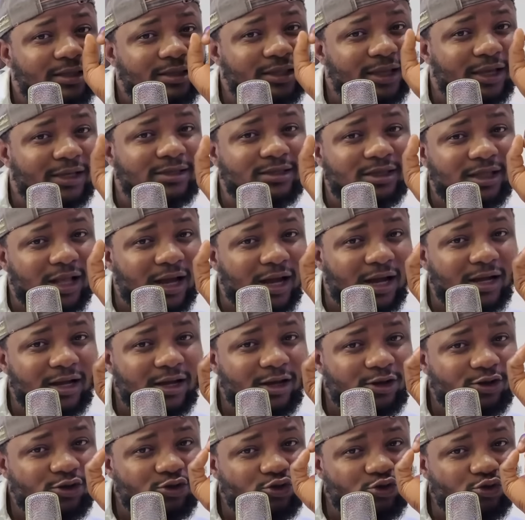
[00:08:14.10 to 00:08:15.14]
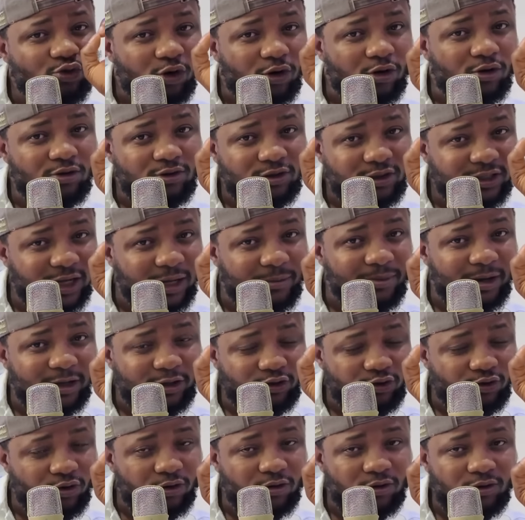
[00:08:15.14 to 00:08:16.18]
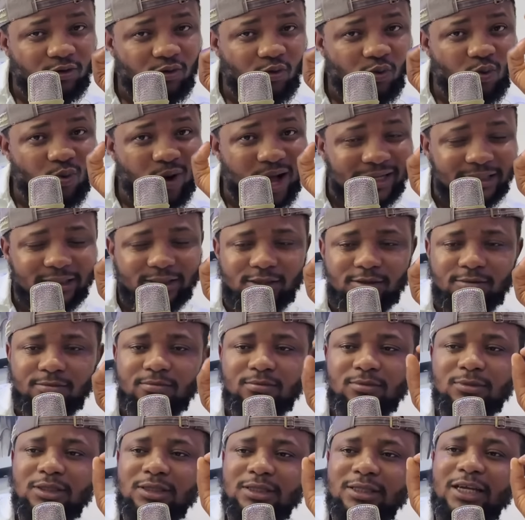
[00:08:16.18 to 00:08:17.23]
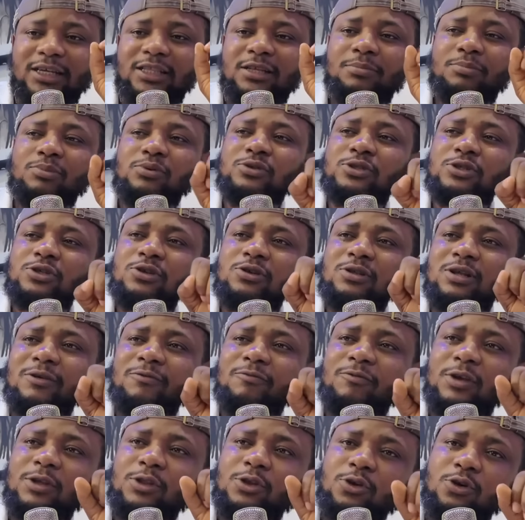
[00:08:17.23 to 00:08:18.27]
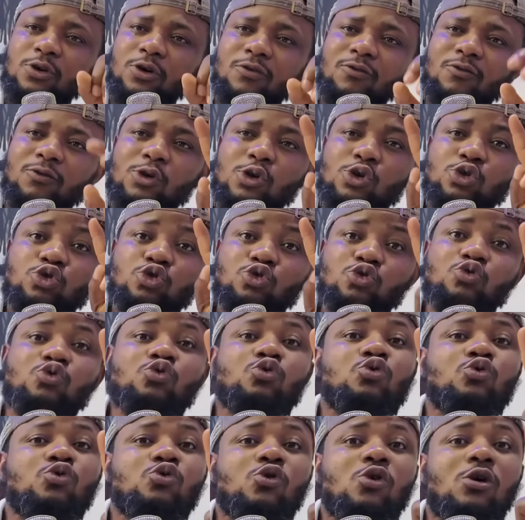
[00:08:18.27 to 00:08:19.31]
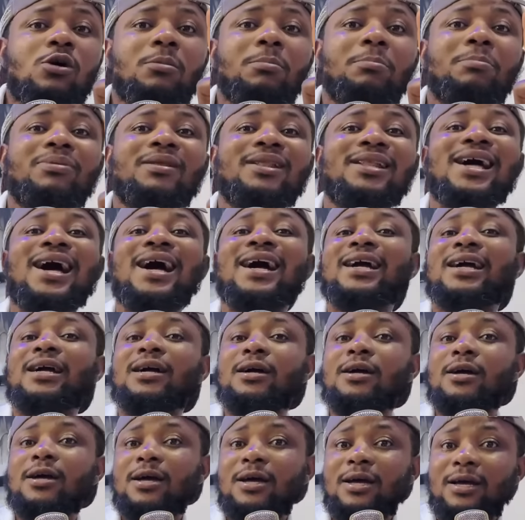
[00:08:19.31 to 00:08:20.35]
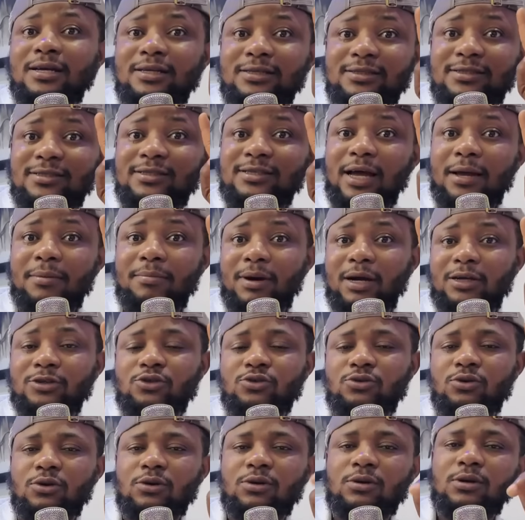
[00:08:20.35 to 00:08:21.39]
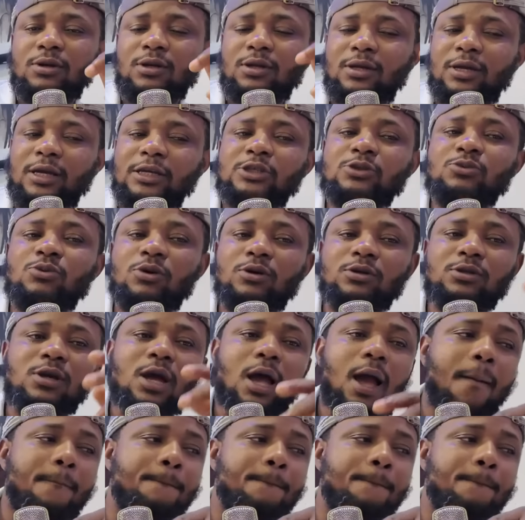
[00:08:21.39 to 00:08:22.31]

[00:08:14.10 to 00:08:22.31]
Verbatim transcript: Tesla truck, Cybertruck, white. Then he posted another video of two black Cybertruck. Guess what?